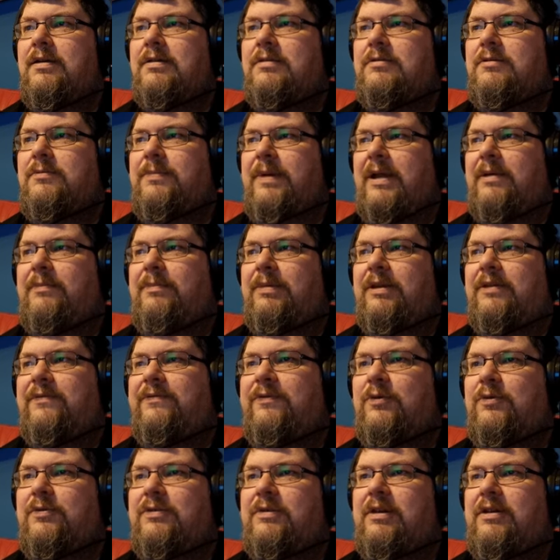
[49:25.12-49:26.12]
Too bad, but the
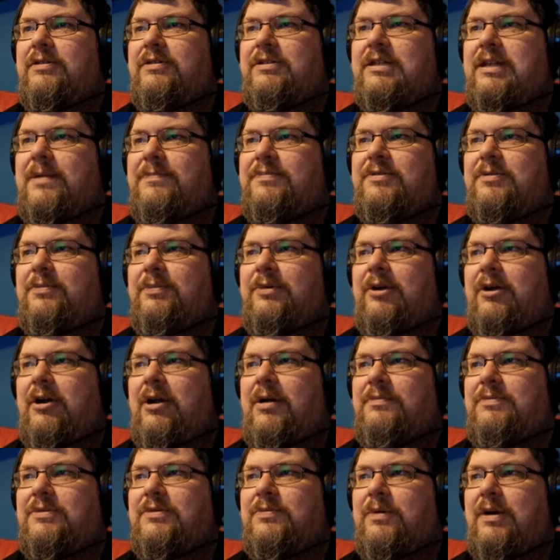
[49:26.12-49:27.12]
fourth clue slips from your
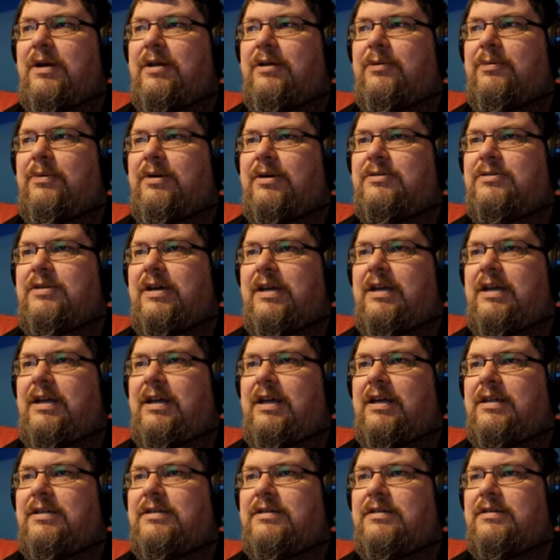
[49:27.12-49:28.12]
arms while you are taking
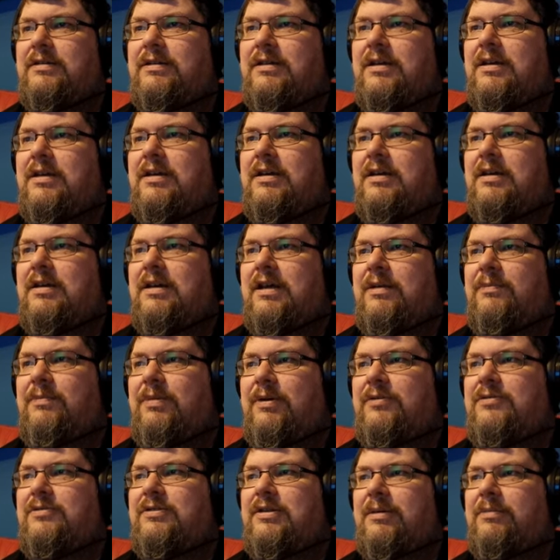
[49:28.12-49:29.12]
it, and
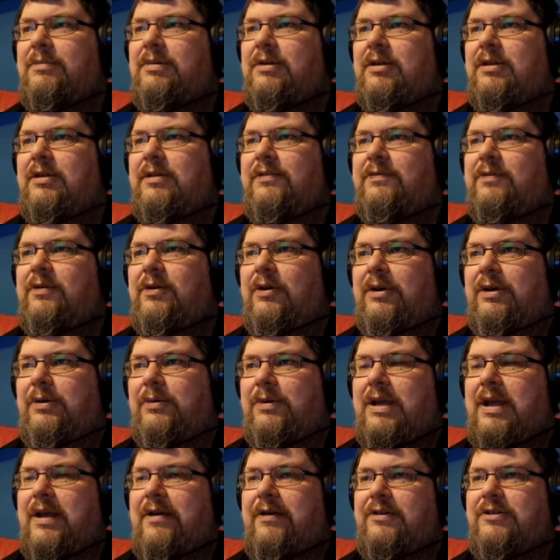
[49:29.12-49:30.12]
both tumble on the floor. You were
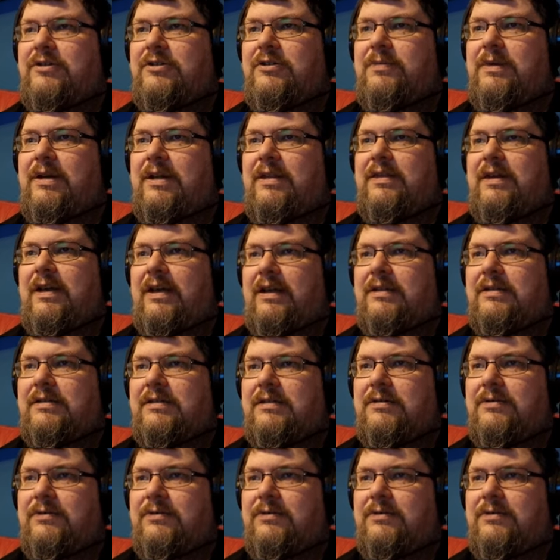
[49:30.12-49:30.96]
carrying too many things.